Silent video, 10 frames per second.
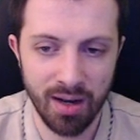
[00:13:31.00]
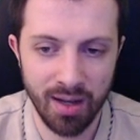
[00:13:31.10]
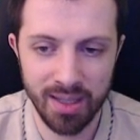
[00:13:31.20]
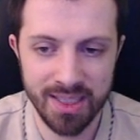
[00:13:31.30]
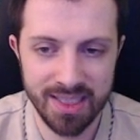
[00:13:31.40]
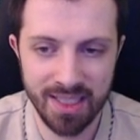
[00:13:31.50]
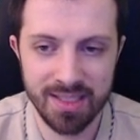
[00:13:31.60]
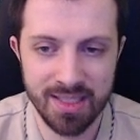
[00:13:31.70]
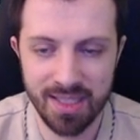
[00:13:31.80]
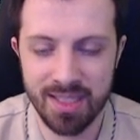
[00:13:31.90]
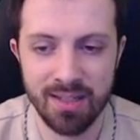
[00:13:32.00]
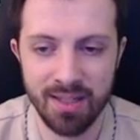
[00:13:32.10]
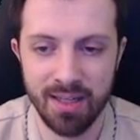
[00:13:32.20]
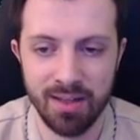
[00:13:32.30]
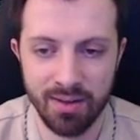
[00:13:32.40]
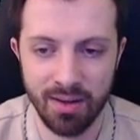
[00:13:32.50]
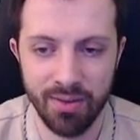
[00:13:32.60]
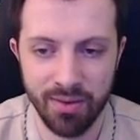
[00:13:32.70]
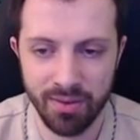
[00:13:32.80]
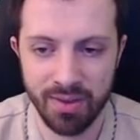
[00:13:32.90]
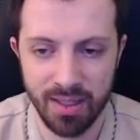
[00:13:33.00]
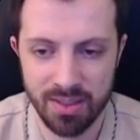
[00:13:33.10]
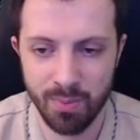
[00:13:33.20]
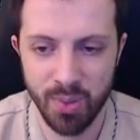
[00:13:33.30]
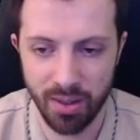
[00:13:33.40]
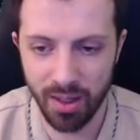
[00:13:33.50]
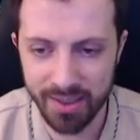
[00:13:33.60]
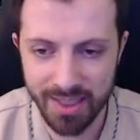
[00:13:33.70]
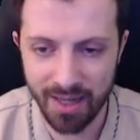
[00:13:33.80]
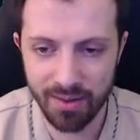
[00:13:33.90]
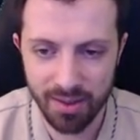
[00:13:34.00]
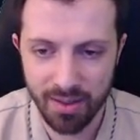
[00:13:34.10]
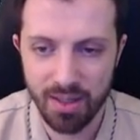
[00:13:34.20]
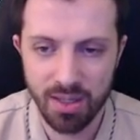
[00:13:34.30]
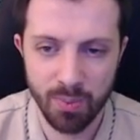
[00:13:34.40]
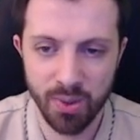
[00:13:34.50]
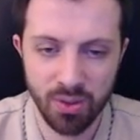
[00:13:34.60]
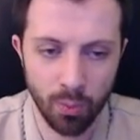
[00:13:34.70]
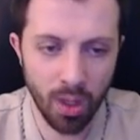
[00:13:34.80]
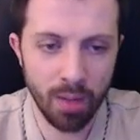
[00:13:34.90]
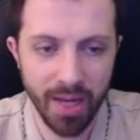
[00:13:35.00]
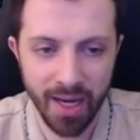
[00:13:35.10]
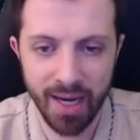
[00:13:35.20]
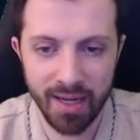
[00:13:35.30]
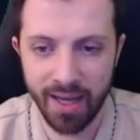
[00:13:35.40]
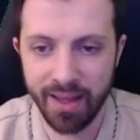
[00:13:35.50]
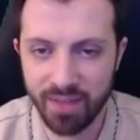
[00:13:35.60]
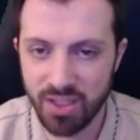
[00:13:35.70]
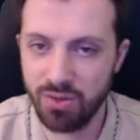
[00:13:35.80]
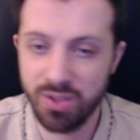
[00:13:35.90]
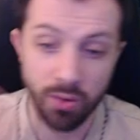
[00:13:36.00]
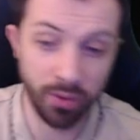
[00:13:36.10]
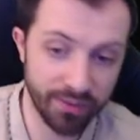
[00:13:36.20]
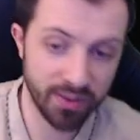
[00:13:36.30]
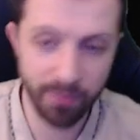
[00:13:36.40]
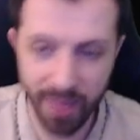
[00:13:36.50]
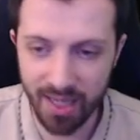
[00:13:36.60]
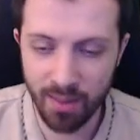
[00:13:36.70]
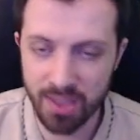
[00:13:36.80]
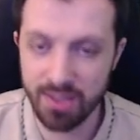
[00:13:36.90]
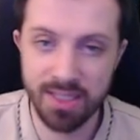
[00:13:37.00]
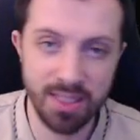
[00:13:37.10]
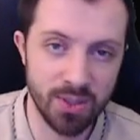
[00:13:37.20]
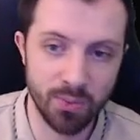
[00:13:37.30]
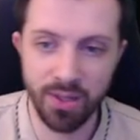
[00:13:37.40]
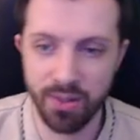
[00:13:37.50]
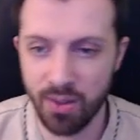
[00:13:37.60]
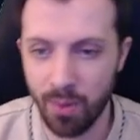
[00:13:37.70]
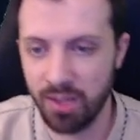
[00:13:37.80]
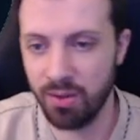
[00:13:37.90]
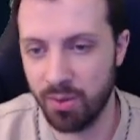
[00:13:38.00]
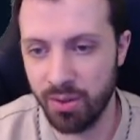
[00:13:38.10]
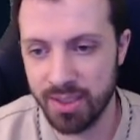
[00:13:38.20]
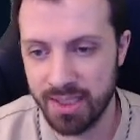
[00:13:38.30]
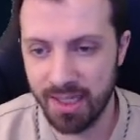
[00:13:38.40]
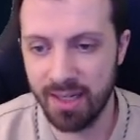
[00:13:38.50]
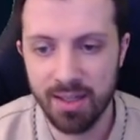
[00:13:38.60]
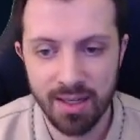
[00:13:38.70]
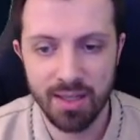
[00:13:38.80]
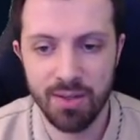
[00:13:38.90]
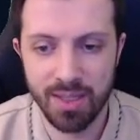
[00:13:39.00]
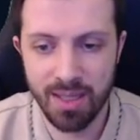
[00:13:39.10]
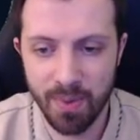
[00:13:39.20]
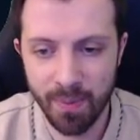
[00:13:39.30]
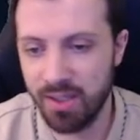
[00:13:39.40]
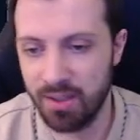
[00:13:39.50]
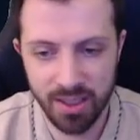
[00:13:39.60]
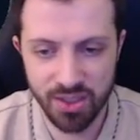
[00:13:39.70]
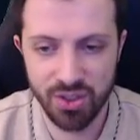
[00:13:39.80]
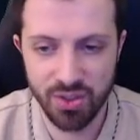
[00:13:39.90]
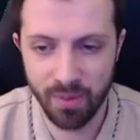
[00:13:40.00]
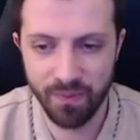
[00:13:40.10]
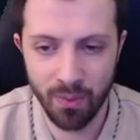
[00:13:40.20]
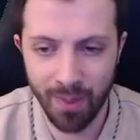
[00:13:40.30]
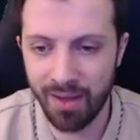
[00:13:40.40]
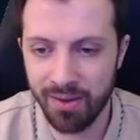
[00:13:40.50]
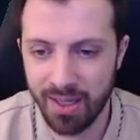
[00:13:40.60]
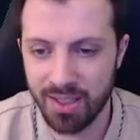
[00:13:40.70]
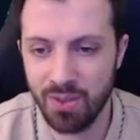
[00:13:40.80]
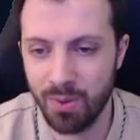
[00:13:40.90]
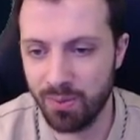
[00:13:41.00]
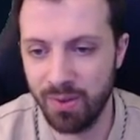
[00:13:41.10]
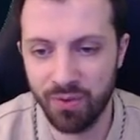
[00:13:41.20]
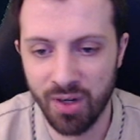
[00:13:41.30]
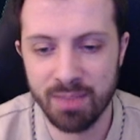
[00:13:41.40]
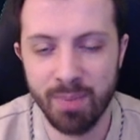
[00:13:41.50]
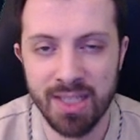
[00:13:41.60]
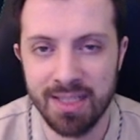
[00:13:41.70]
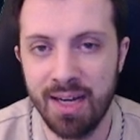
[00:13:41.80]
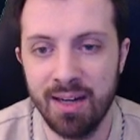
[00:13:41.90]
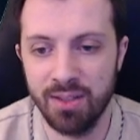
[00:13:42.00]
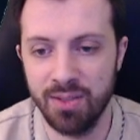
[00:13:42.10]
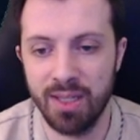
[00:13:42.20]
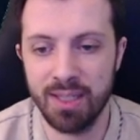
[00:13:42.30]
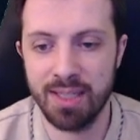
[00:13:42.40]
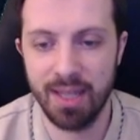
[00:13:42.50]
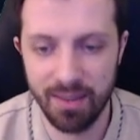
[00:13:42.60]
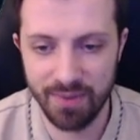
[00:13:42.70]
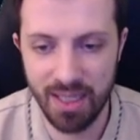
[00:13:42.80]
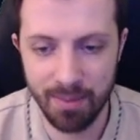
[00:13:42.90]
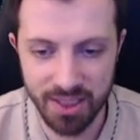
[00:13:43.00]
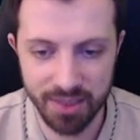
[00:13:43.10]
6, it's easier to hit your things. You put your alt down, you put the wall behind. Now they have to choose go left or right. And once you see which way they're going, you throw your stun. You keep them in your Glacial Storm for a while. You get 2 or 3 Frostbites down and you're doing a ton of damage.